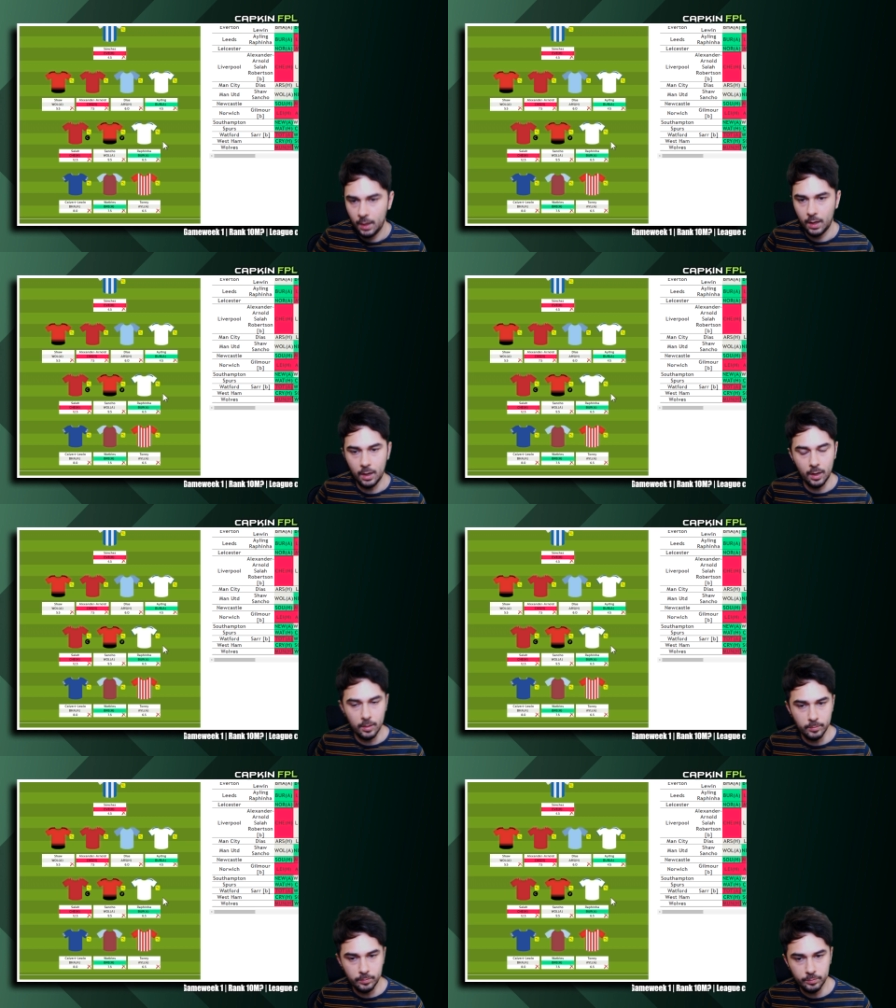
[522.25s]

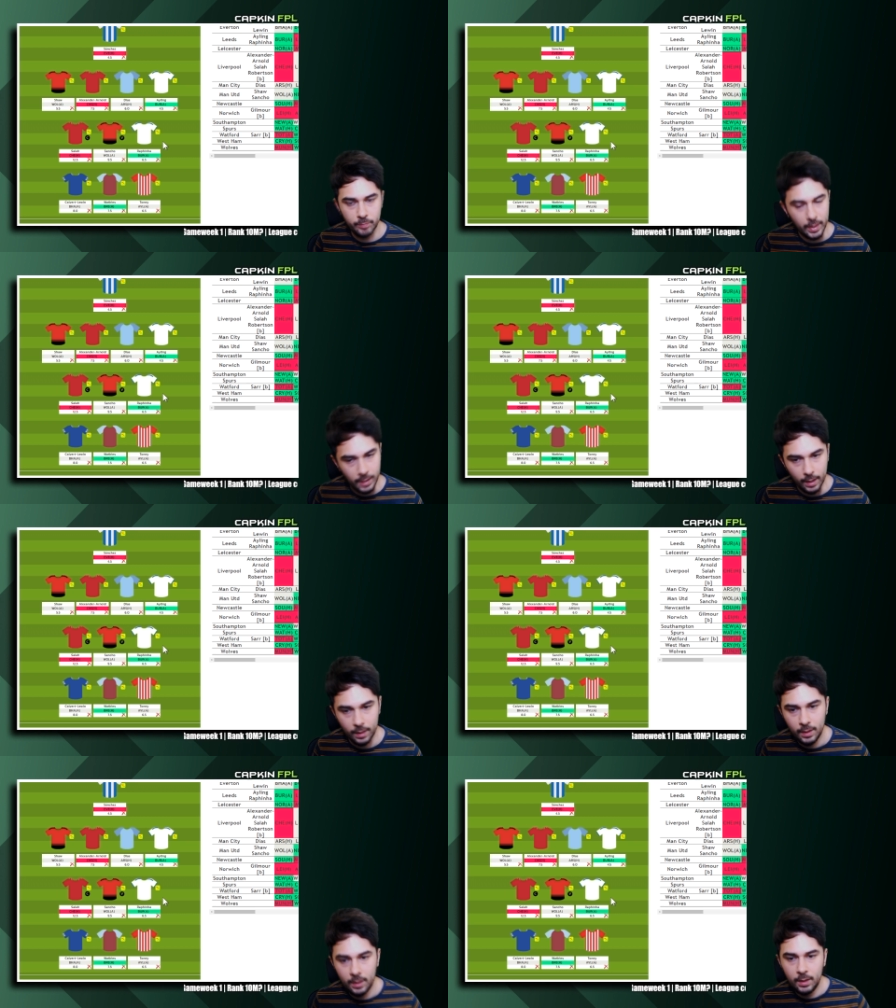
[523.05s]
Um, but yeah,
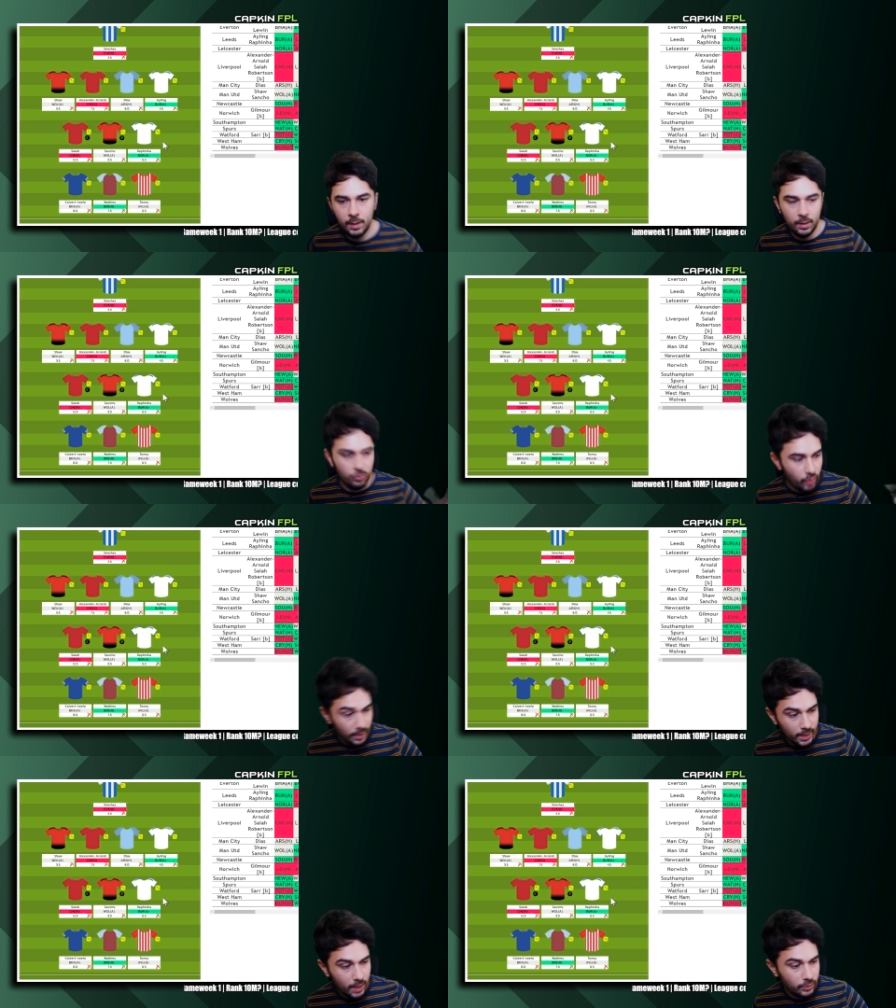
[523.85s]
right
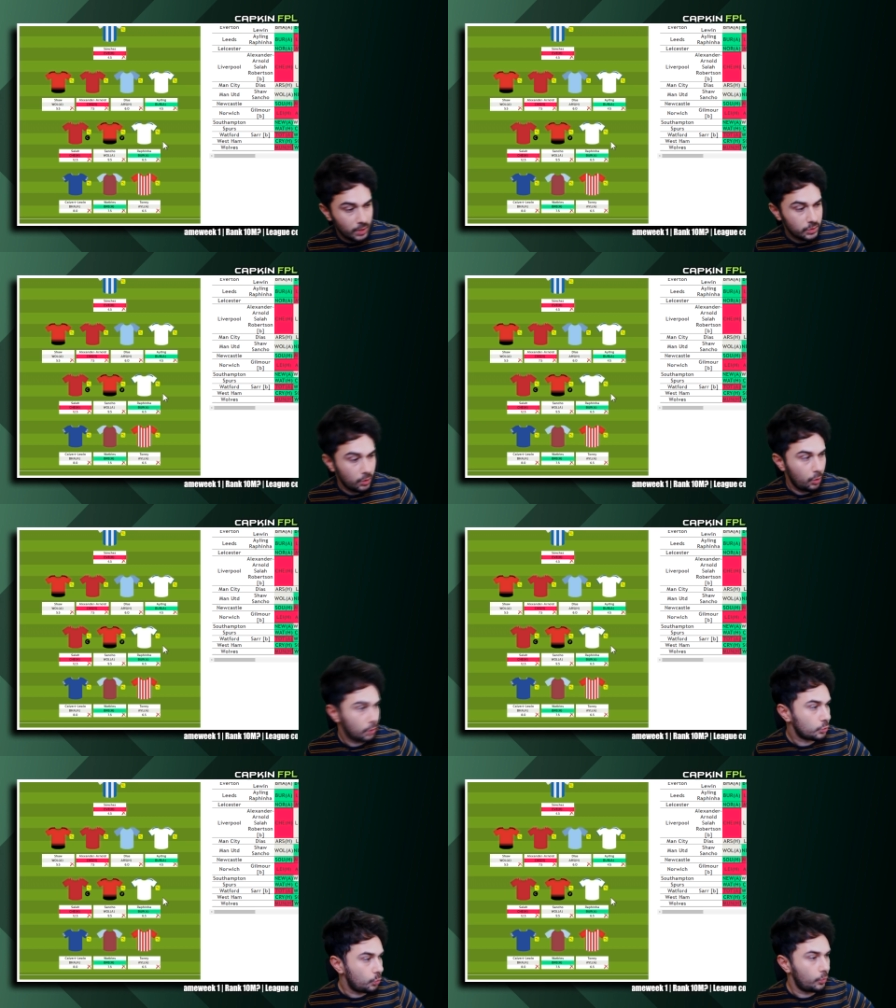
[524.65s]
now there's a lot
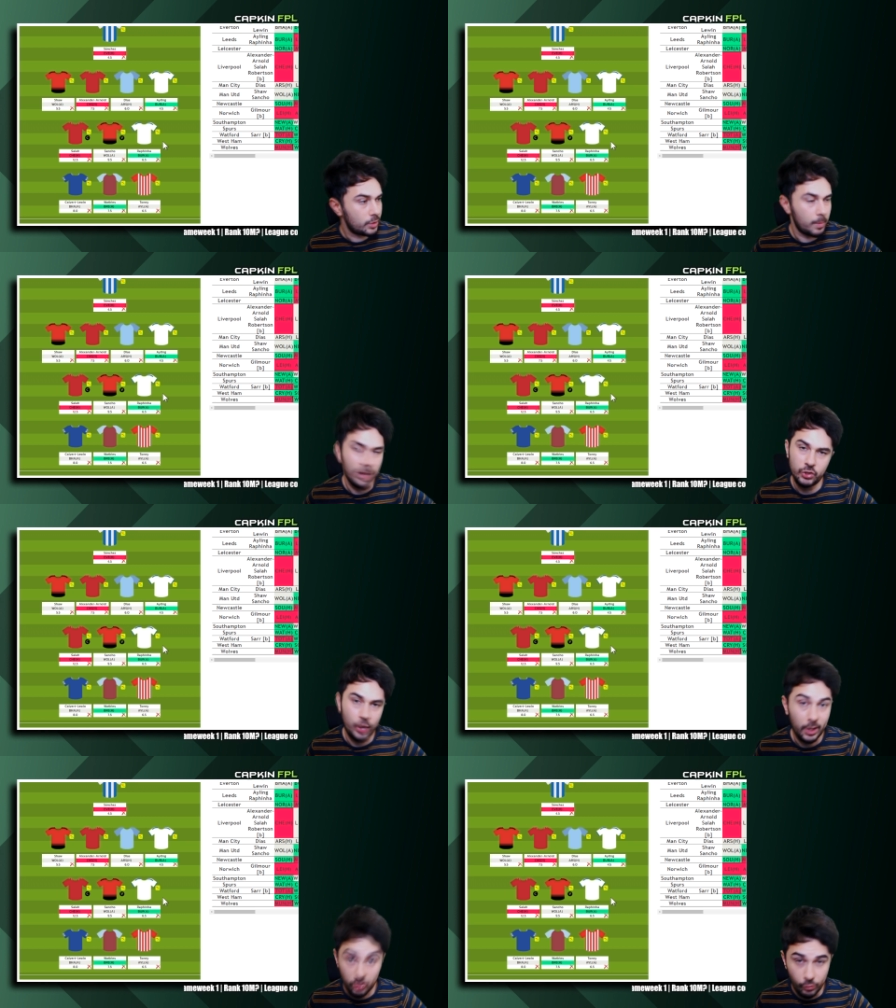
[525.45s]
of talks about
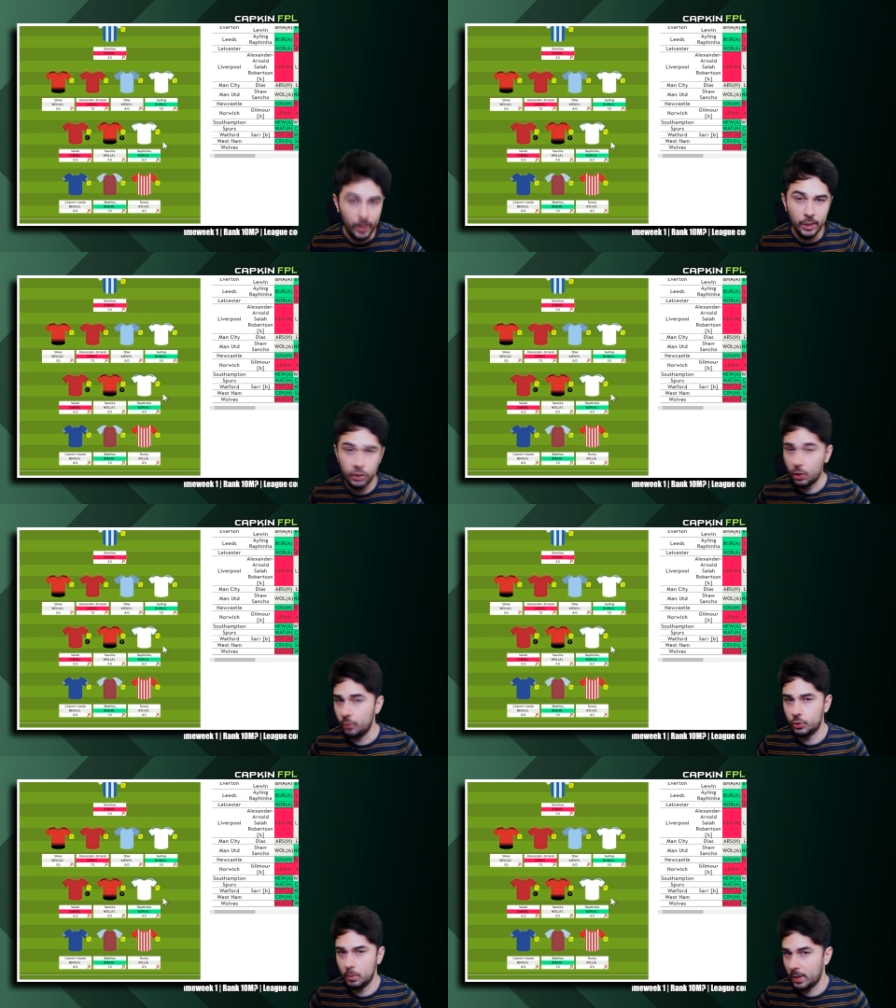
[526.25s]
Jack Grealish
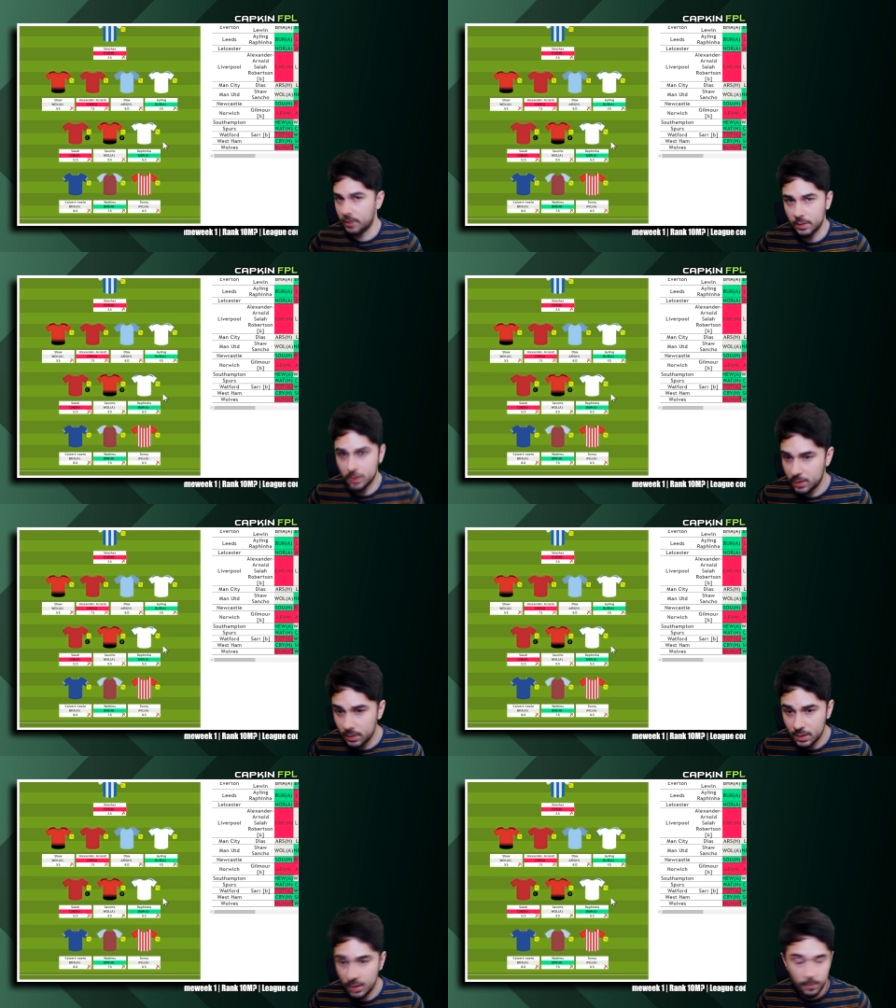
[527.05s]
going to Manchester
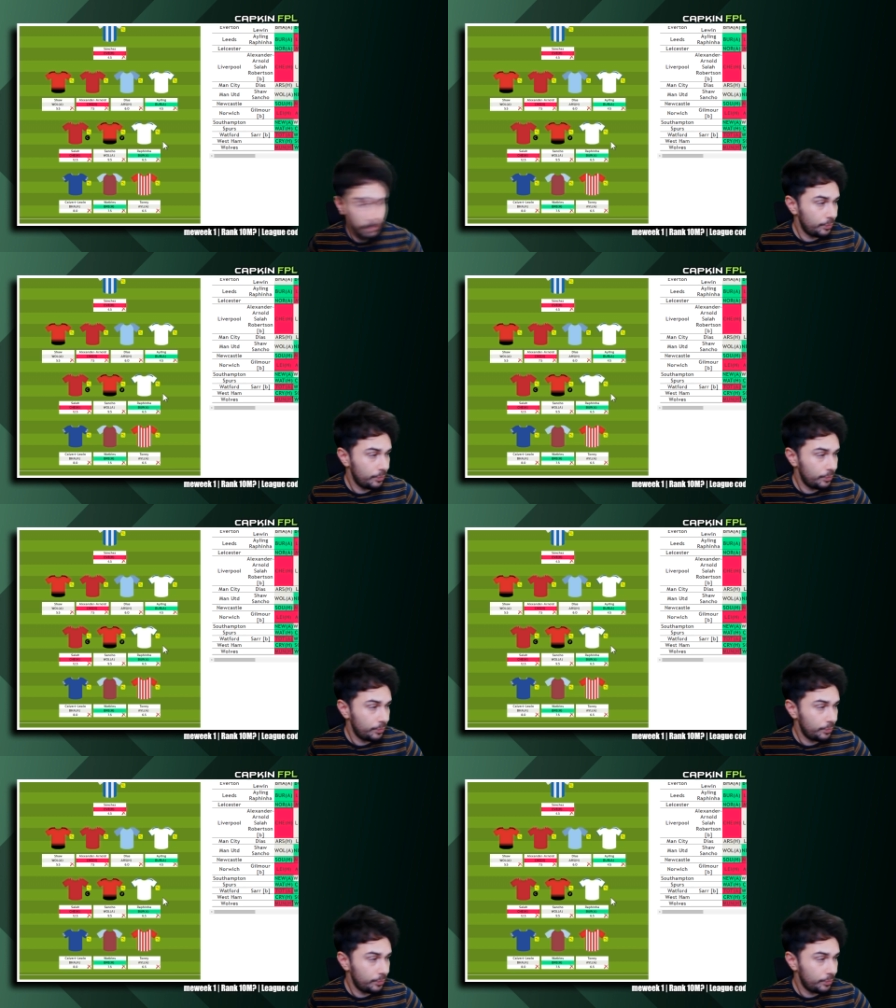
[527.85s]
City.